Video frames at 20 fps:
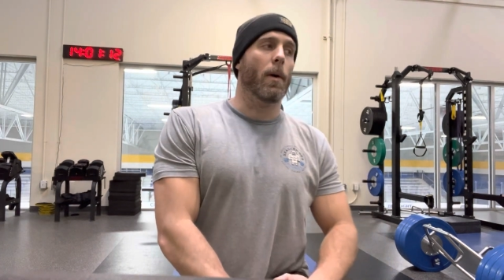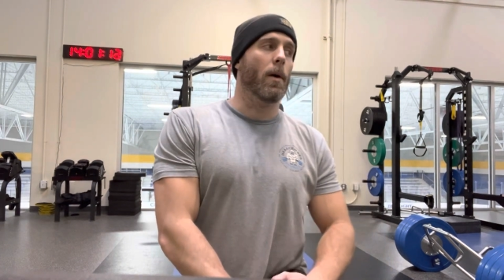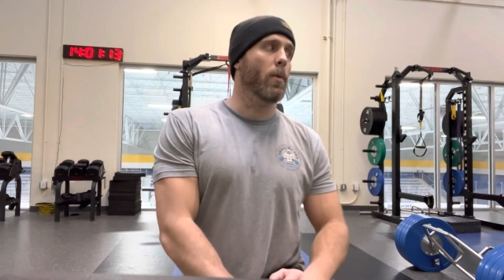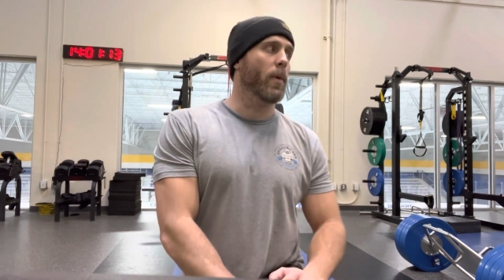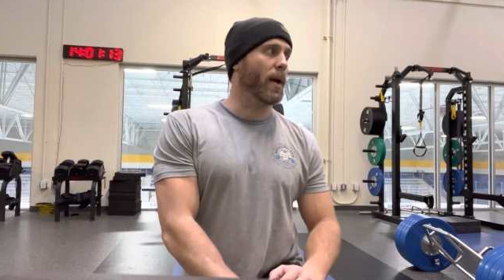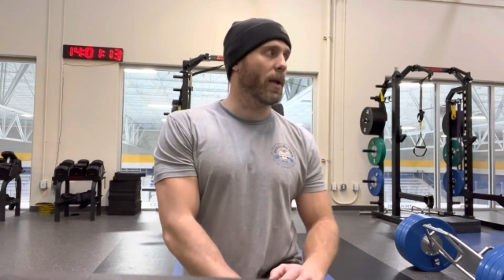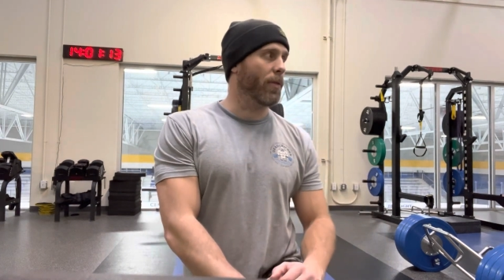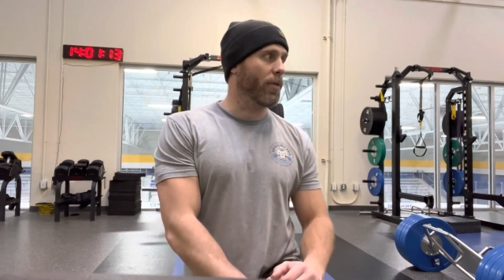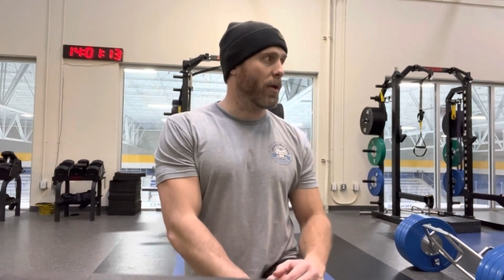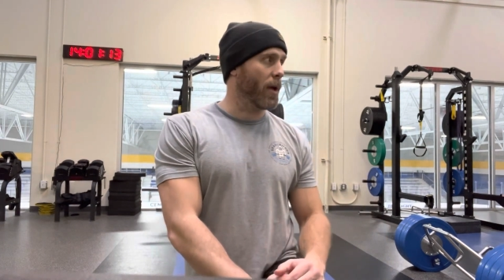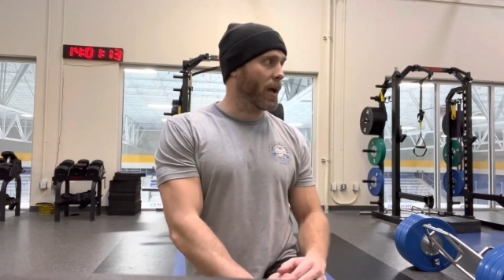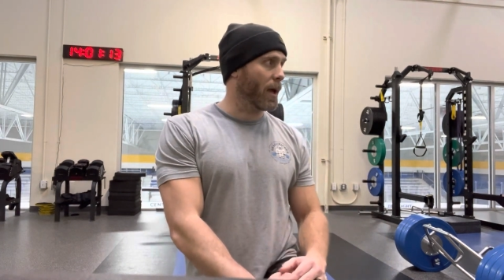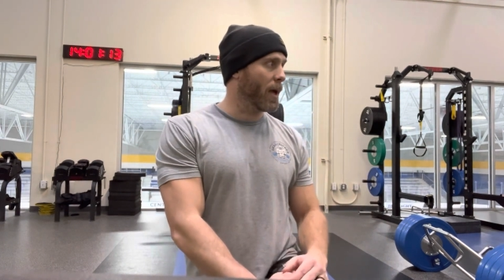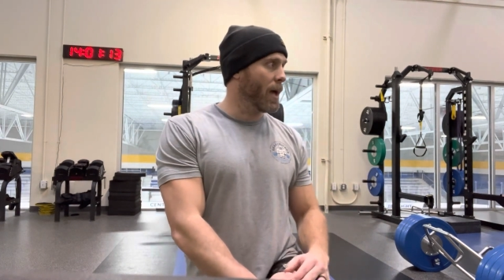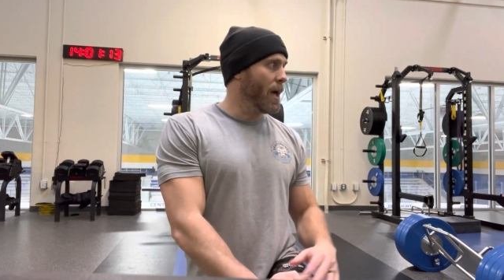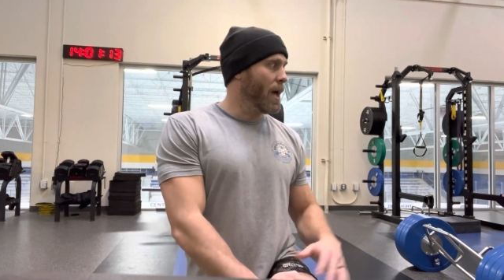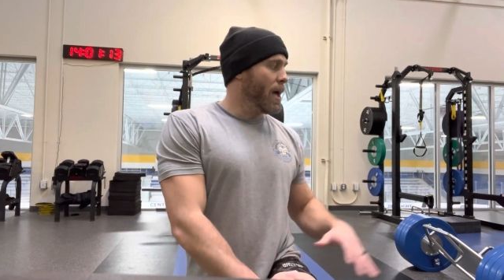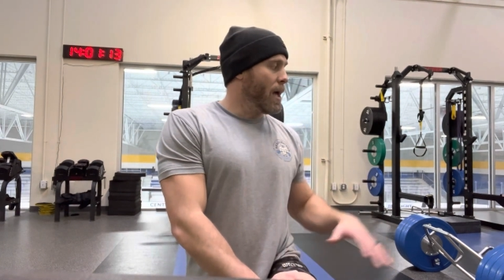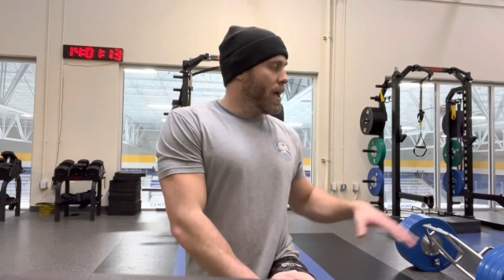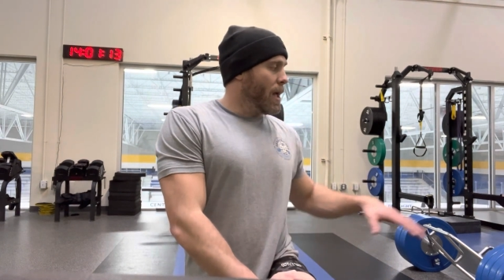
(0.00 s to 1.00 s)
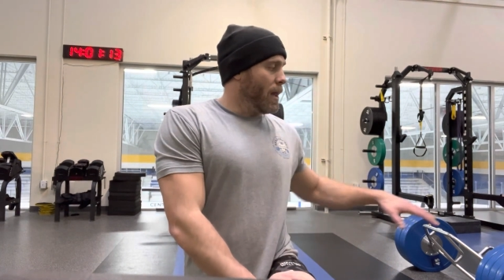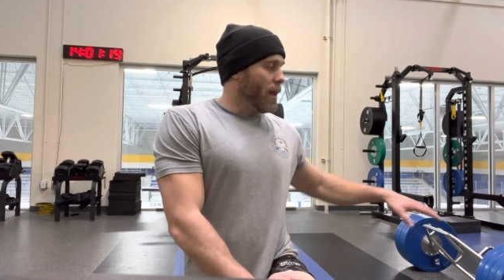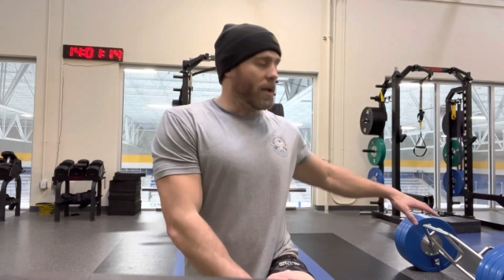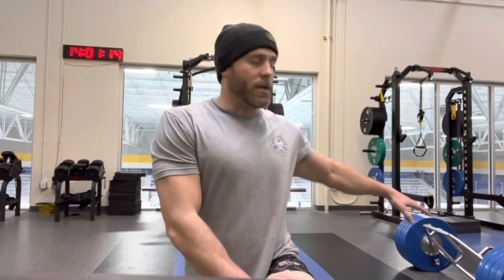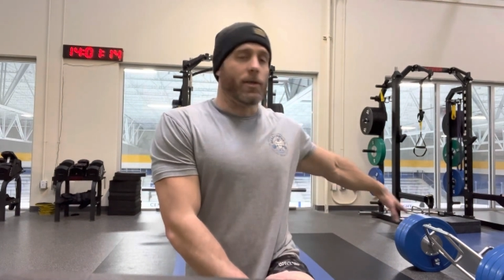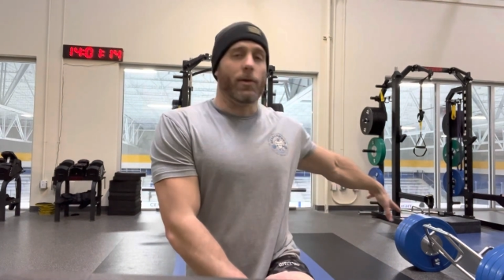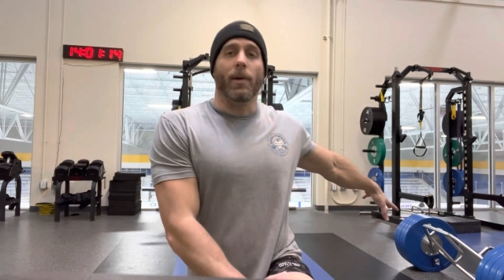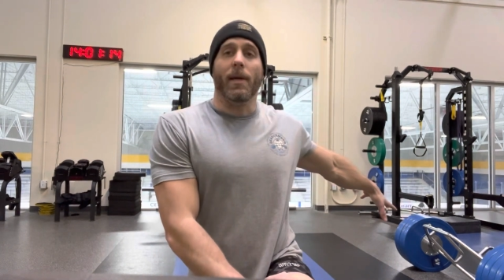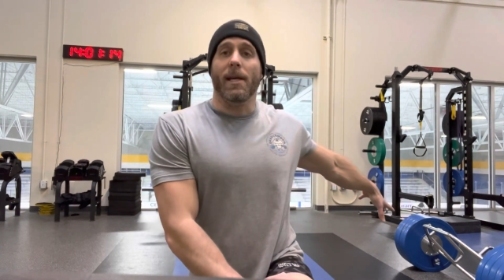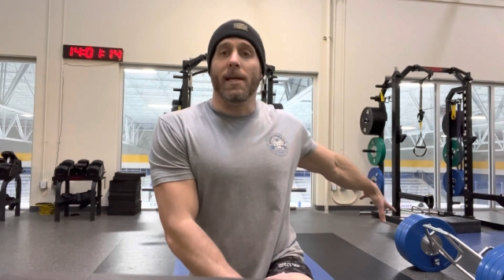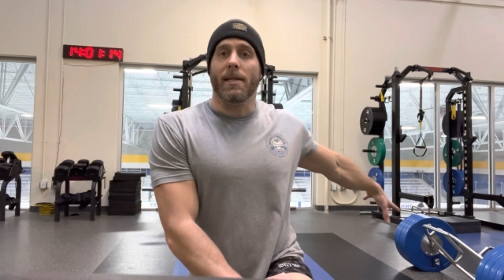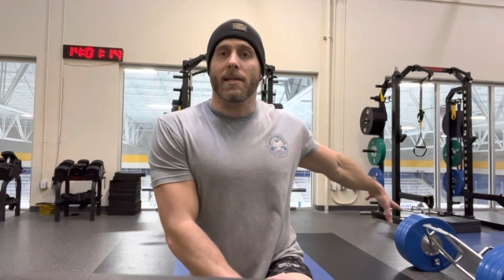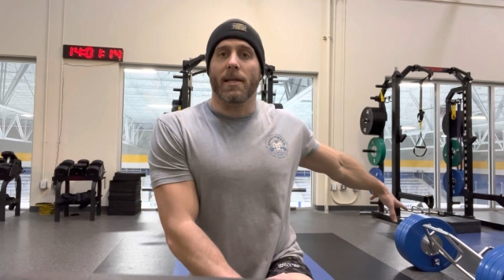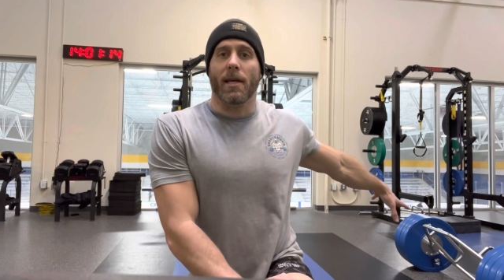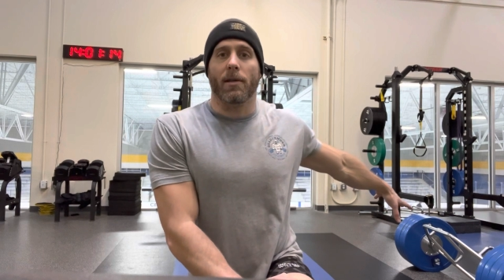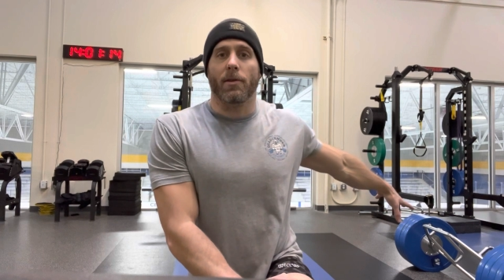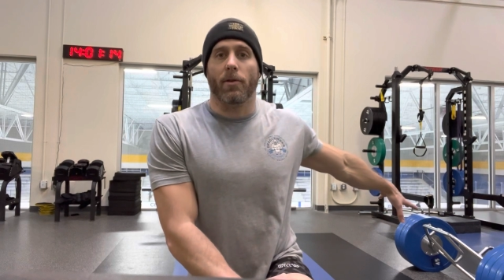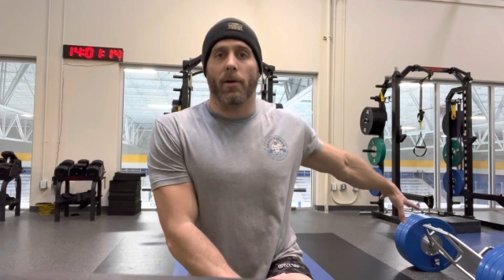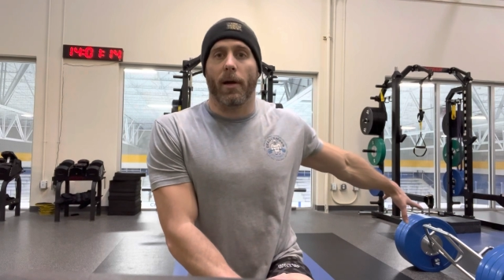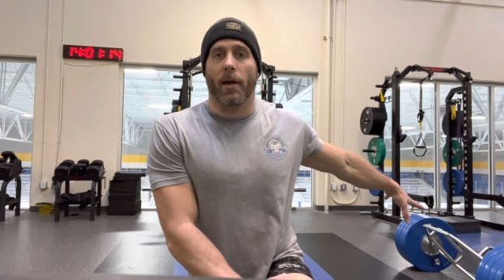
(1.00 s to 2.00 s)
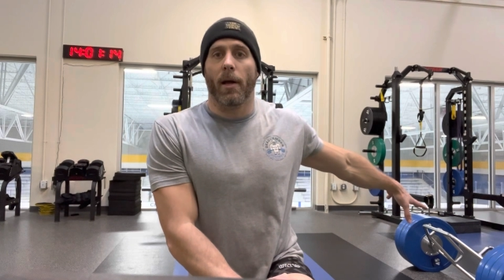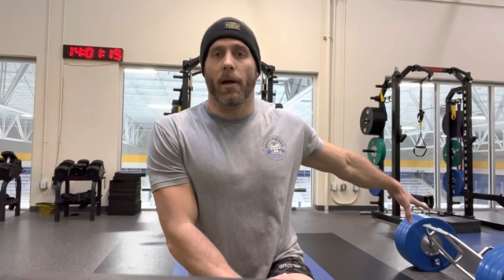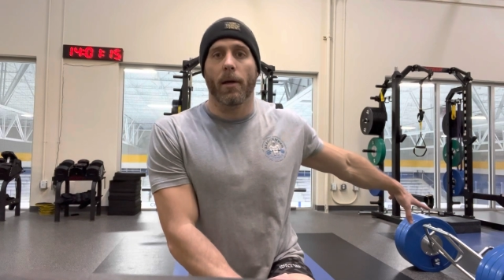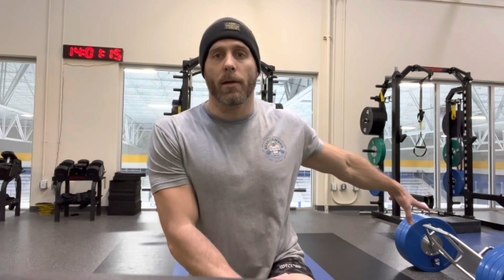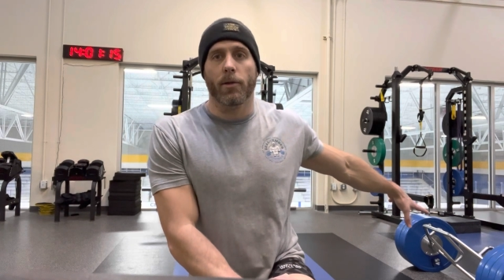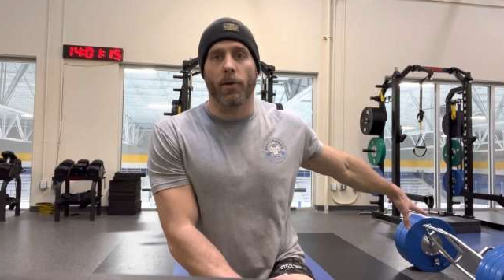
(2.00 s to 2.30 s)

we can think, let's do eccentric